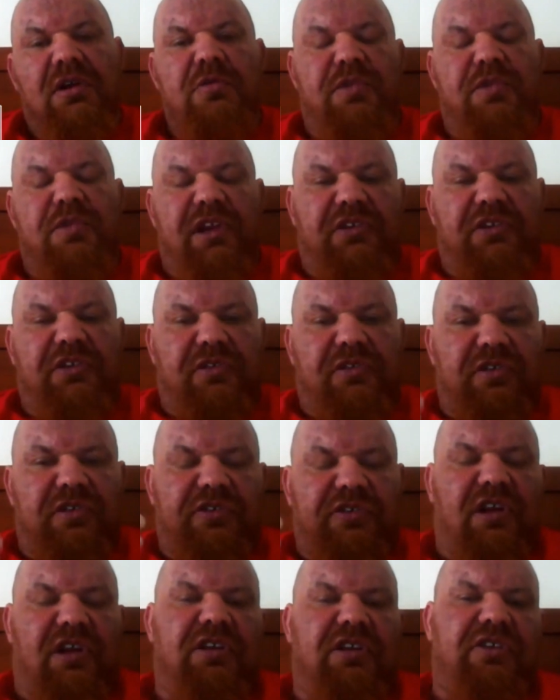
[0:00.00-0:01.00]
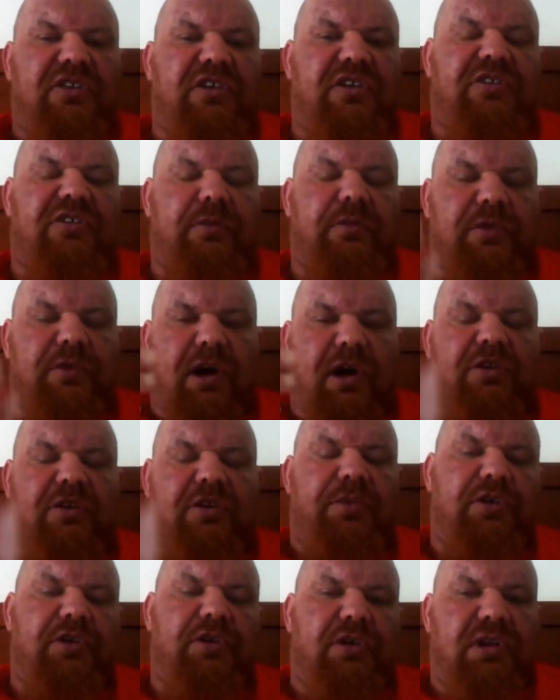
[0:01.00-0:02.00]
but the estrogen is still in your system to act
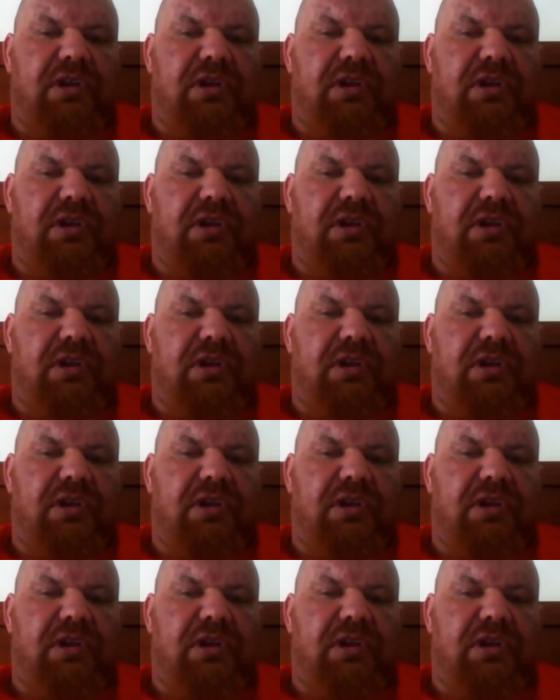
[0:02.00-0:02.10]
upon your